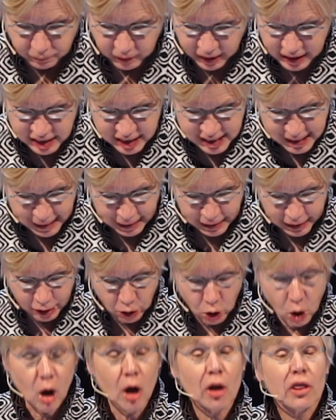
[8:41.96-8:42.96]

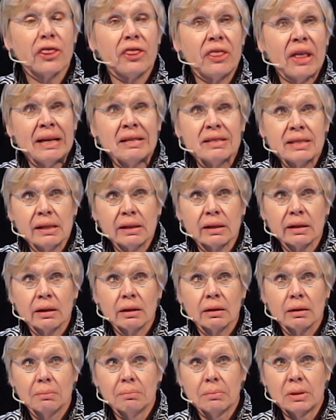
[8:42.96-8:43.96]
containing
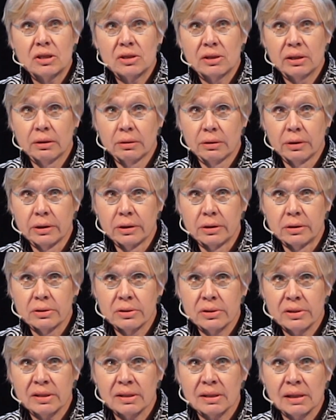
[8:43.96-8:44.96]
authentic
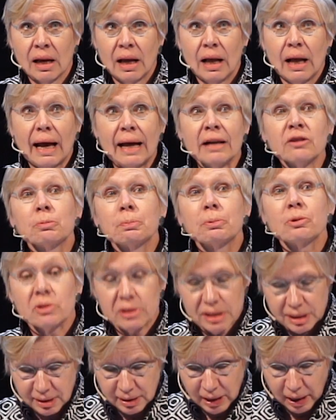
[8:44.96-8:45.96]
materials and
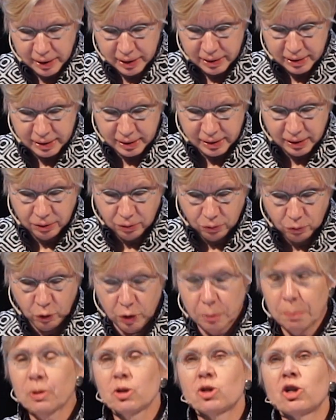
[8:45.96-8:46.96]
precise
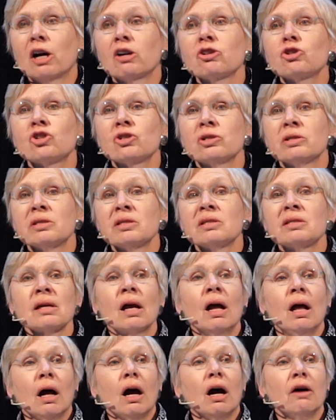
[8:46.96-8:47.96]
reproductions
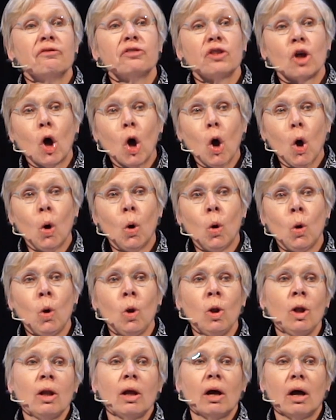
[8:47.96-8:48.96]
of the
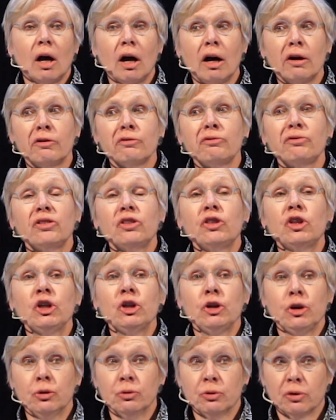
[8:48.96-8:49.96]
whole of the
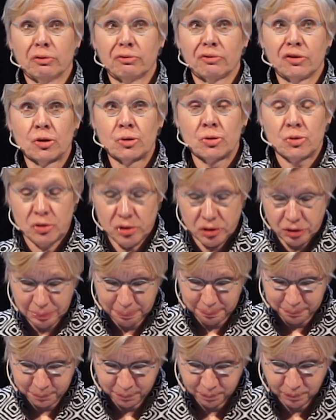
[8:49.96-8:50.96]
universe,
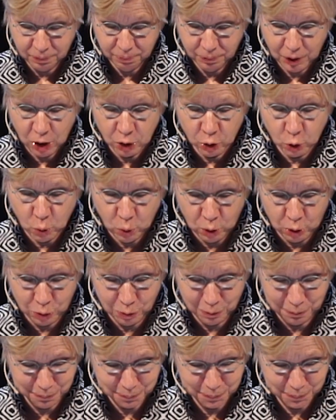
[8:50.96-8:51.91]
unquote.